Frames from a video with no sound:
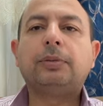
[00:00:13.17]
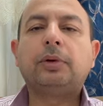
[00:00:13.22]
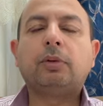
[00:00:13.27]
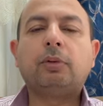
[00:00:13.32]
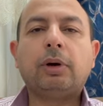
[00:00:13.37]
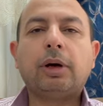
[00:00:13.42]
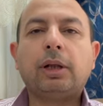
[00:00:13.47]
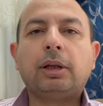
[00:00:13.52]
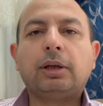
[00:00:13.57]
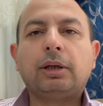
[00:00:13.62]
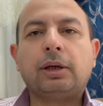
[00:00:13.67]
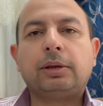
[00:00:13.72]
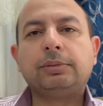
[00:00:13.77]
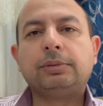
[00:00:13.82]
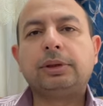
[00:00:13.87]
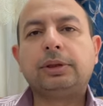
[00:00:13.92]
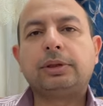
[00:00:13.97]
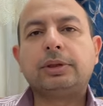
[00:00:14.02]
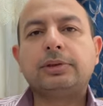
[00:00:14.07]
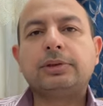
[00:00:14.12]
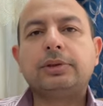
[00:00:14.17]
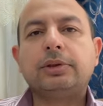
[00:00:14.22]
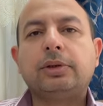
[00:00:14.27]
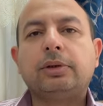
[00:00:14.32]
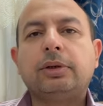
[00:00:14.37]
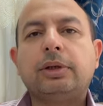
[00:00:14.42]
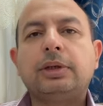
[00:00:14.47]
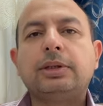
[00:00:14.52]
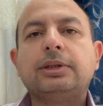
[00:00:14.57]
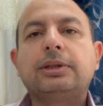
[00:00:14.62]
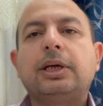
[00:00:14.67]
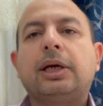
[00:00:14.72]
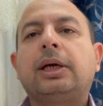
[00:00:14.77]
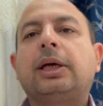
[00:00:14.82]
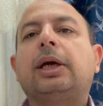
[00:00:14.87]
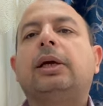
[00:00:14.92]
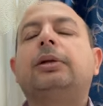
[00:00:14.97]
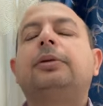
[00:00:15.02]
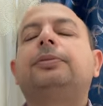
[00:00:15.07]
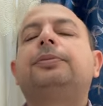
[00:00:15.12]
Welcome dear students
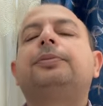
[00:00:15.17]
again.